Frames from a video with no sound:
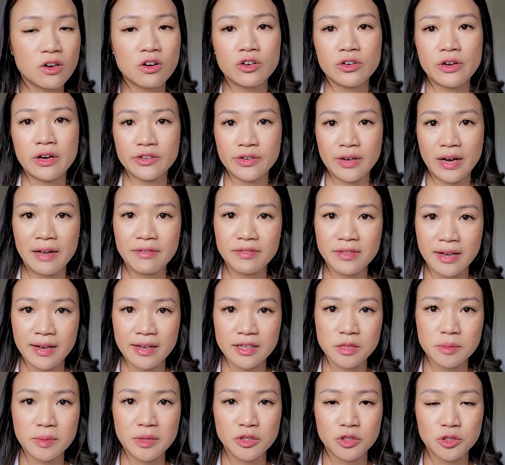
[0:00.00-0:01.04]
or to have the
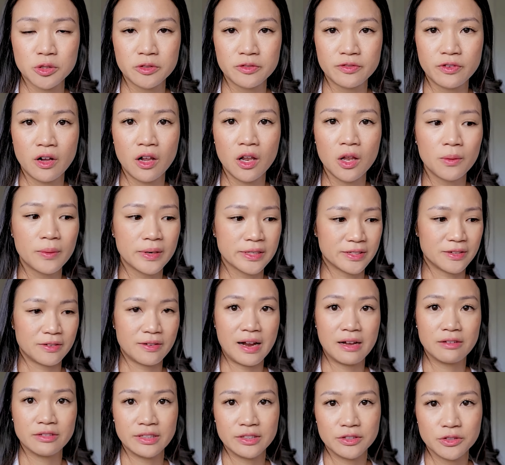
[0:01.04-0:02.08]
husband to follow us
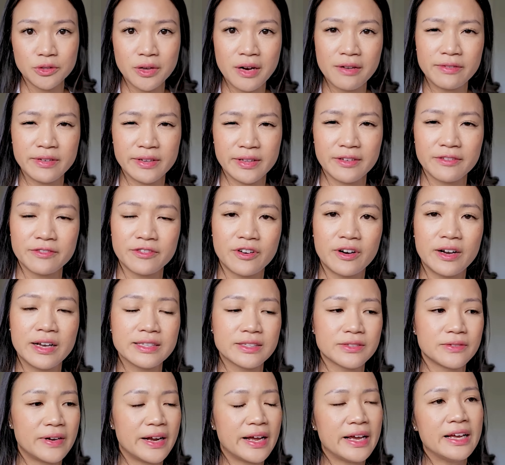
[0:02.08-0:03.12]
around and do everything for
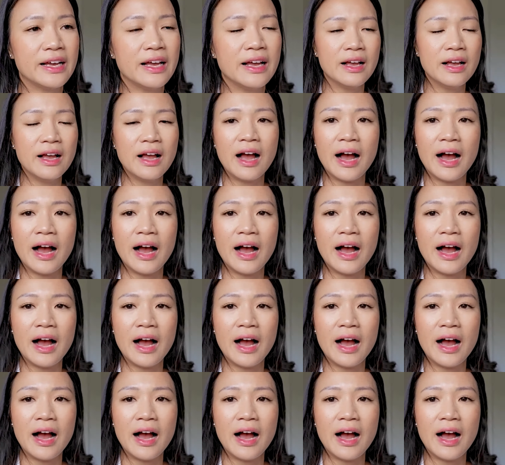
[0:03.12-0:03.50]
us, right?